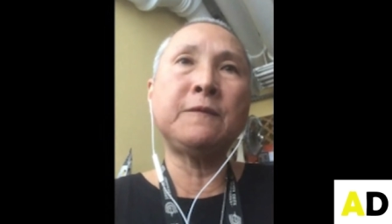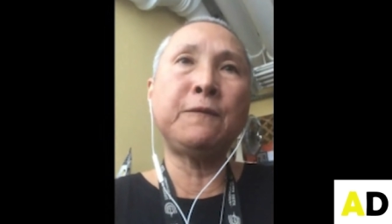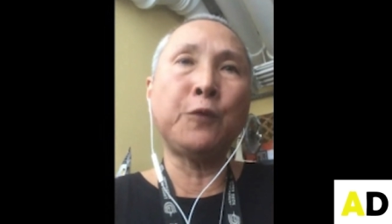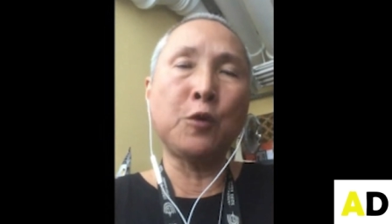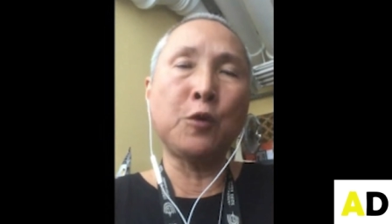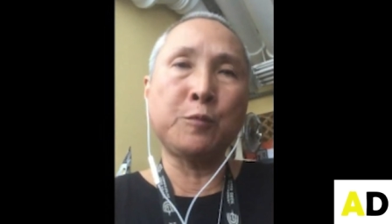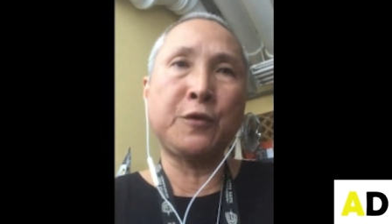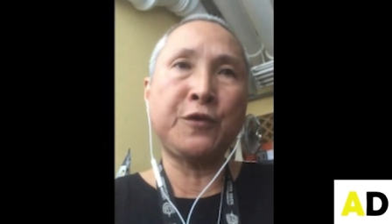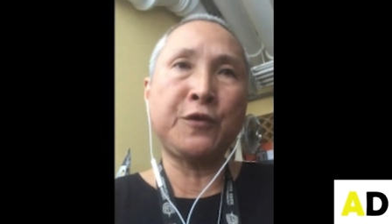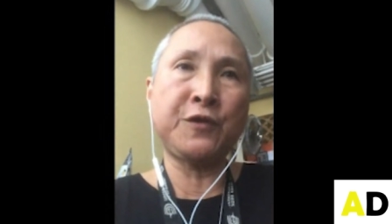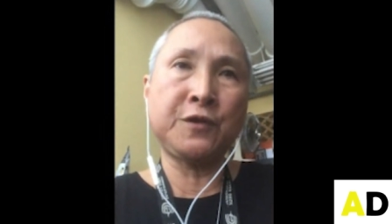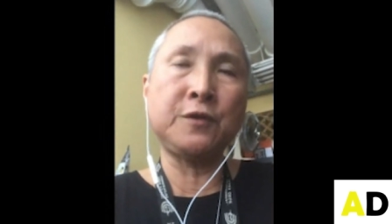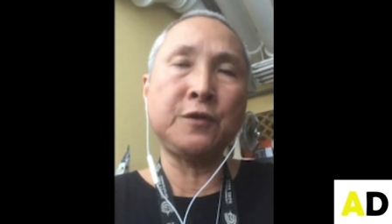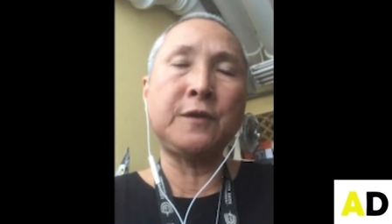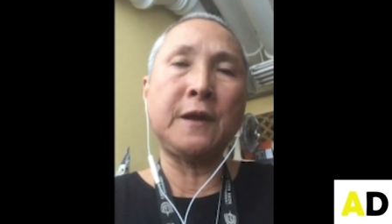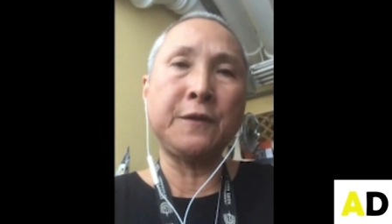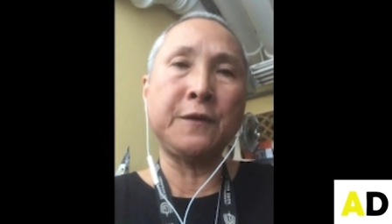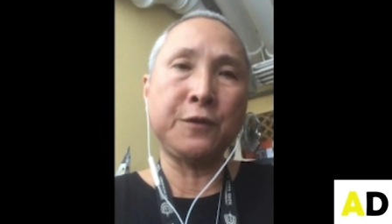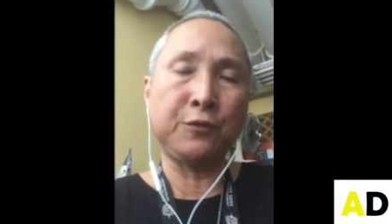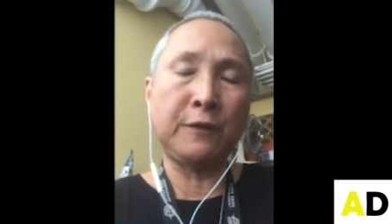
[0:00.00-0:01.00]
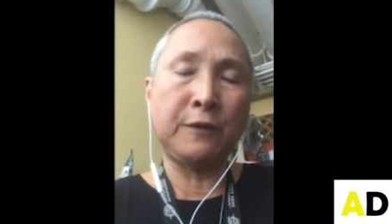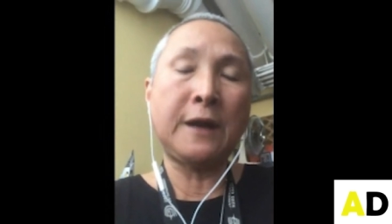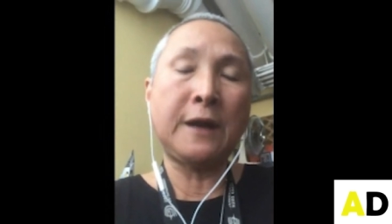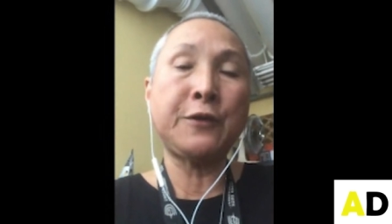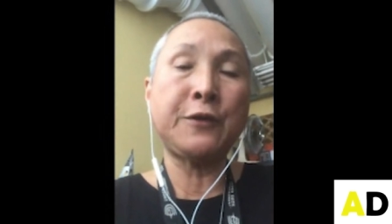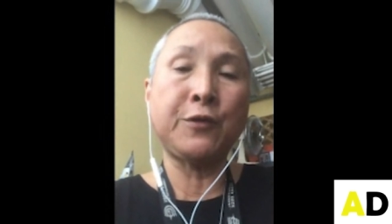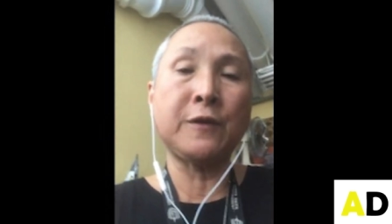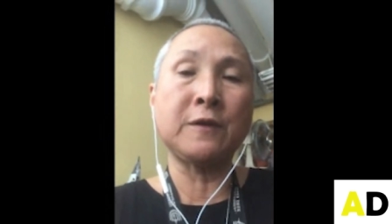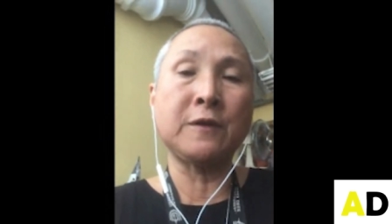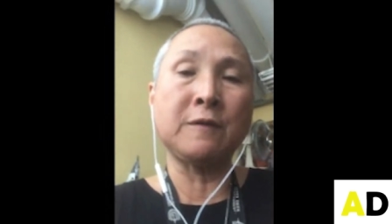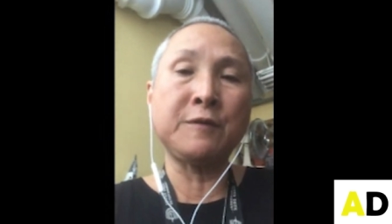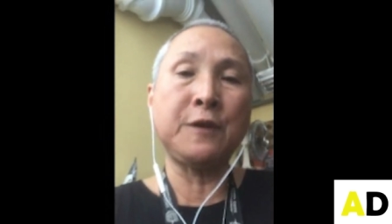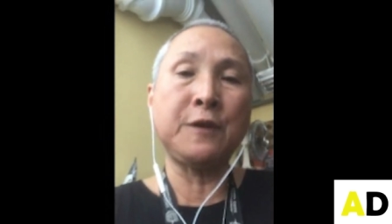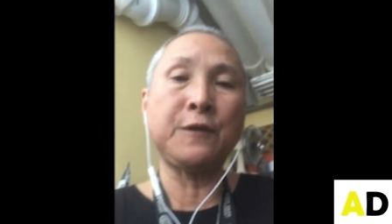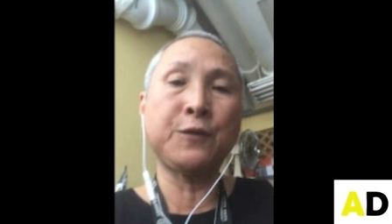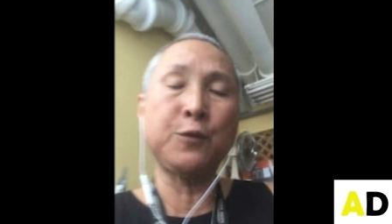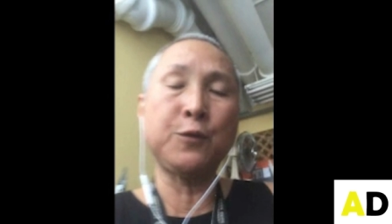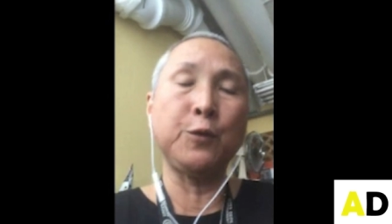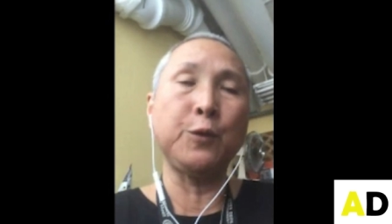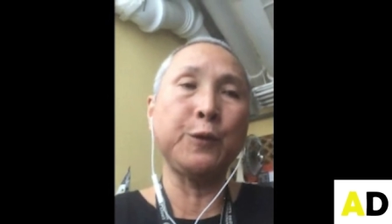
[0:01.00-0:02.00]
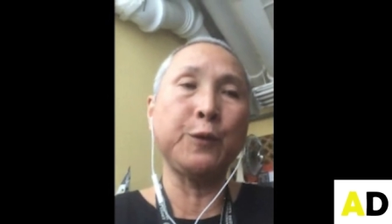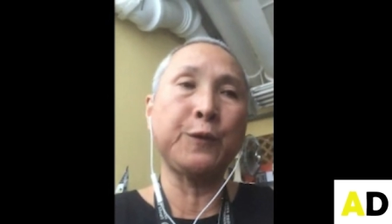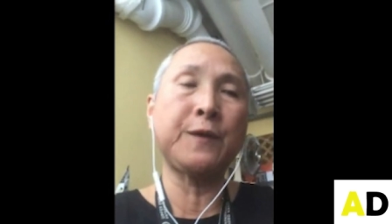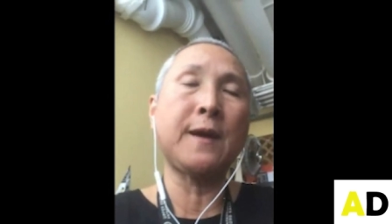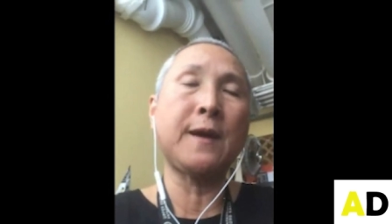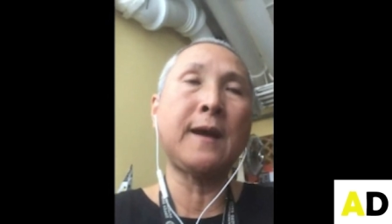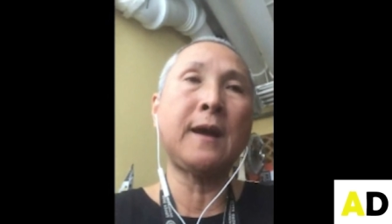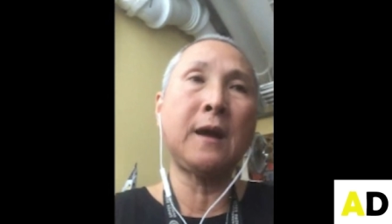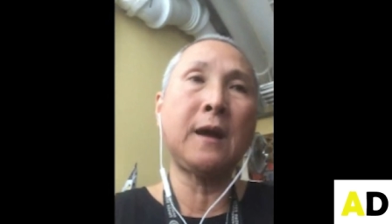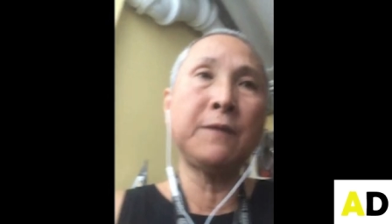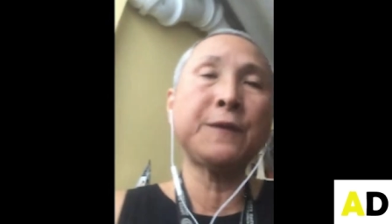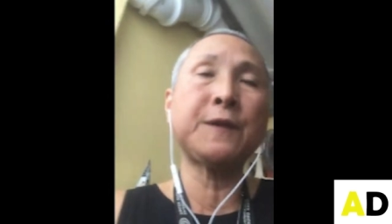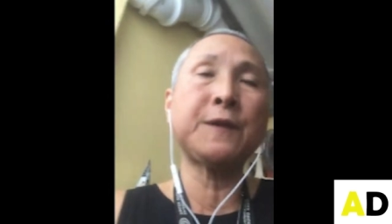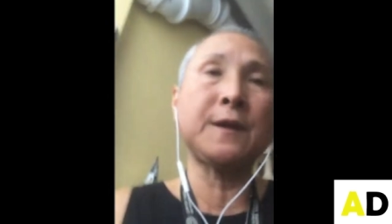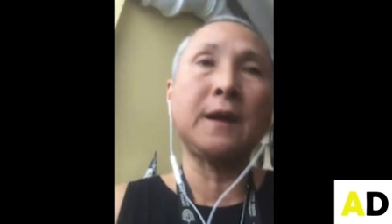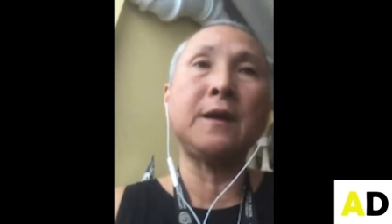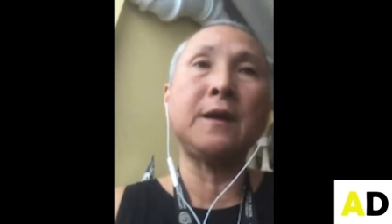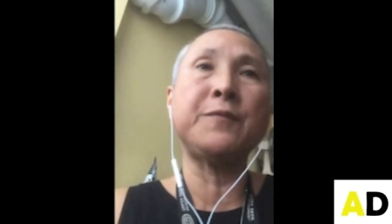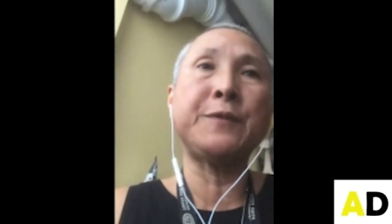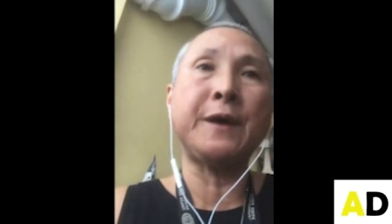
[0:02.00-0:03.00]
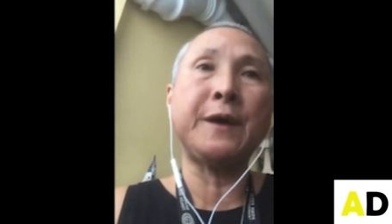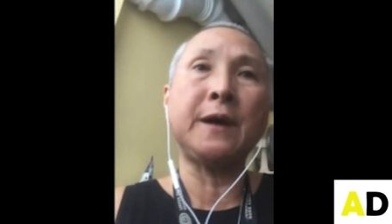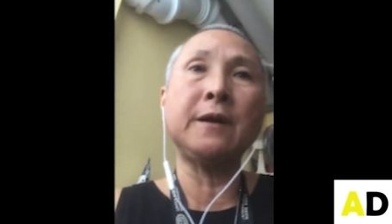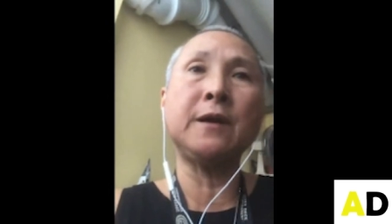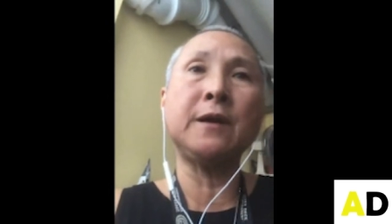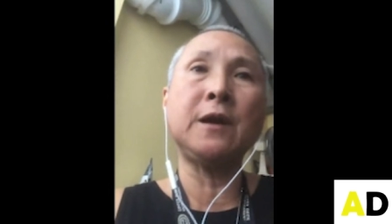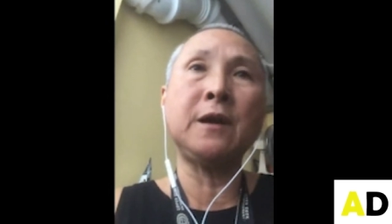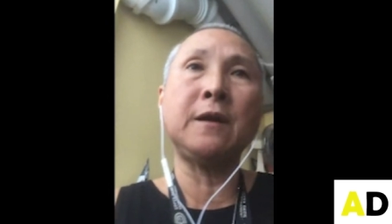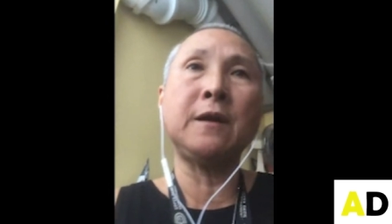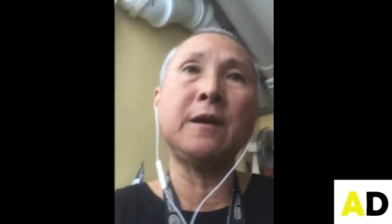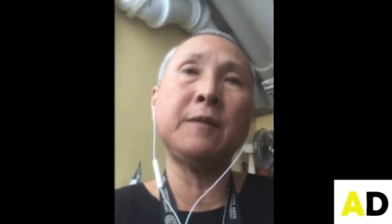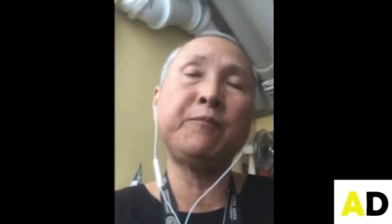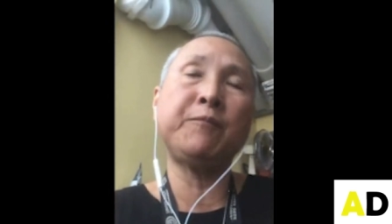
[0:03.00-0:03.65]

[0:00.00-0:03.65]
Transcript: former students, graduates of these schools, have said that it